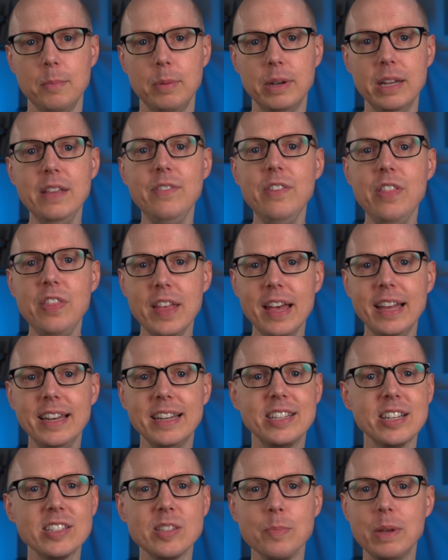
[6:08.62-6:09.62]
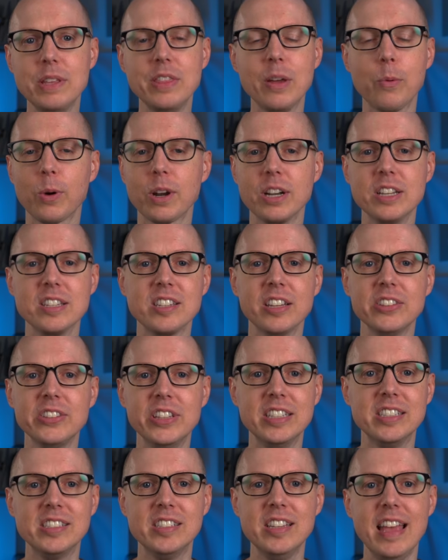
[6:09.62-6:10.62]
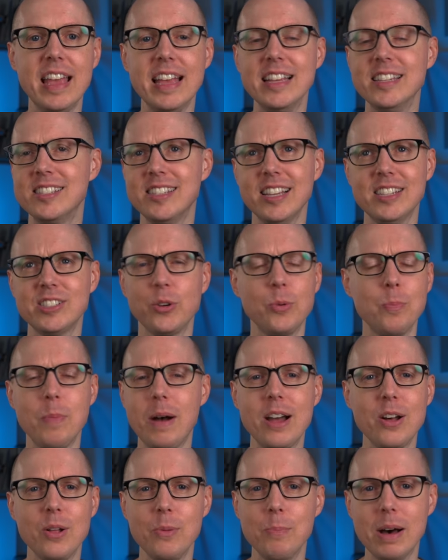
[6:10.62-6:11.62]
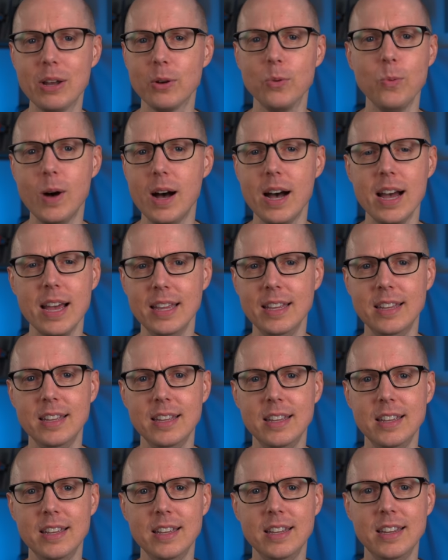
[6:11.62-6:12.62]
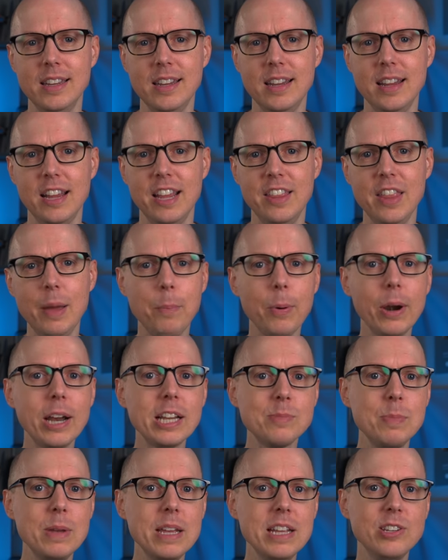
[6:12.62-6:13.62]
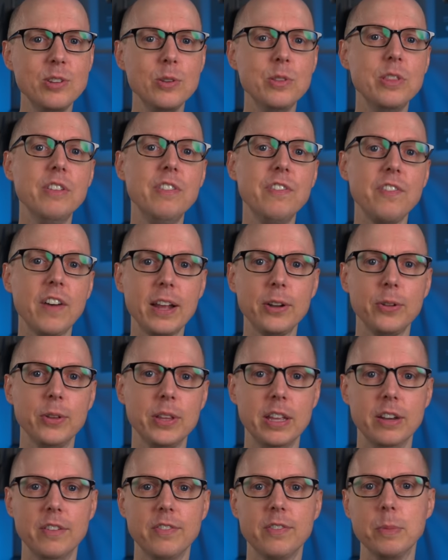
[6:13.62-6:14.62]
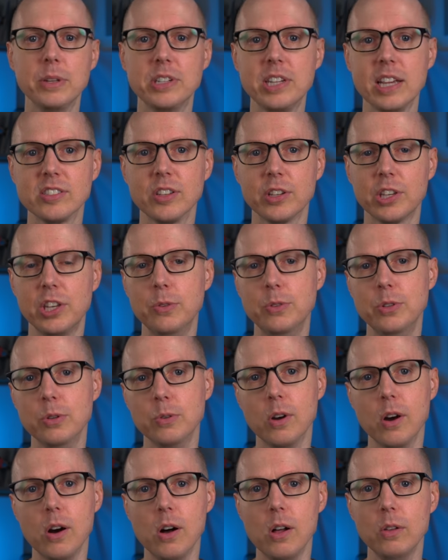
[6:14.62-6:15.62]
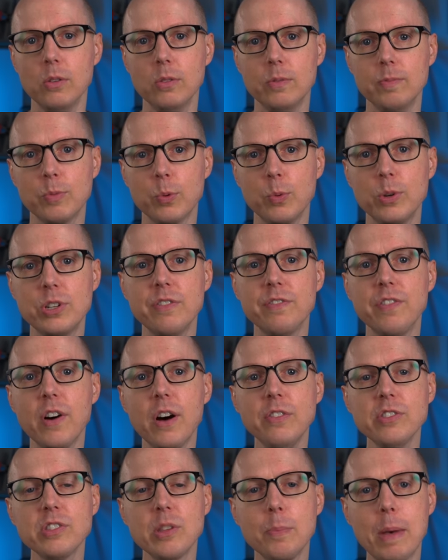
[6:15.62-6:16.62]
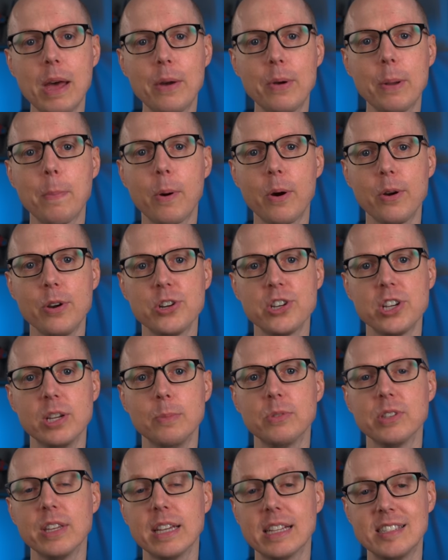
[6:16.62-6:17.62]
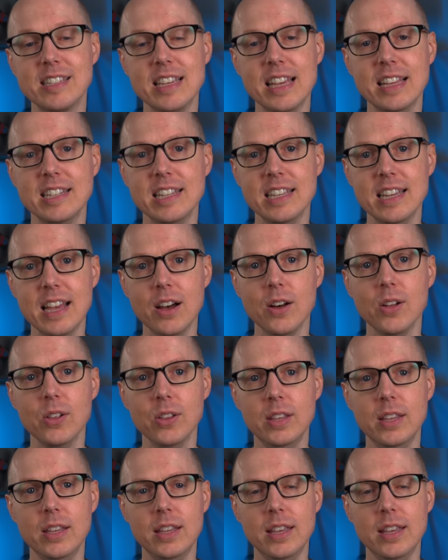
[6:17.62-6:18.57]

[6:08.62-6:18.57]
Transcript: But even then, it doesn't mean that we're gonna suddenly see a 600 mile Model Y. And that brings me to the final hint from the Tesla Q2 call, which involves the battery partnerships like CATL.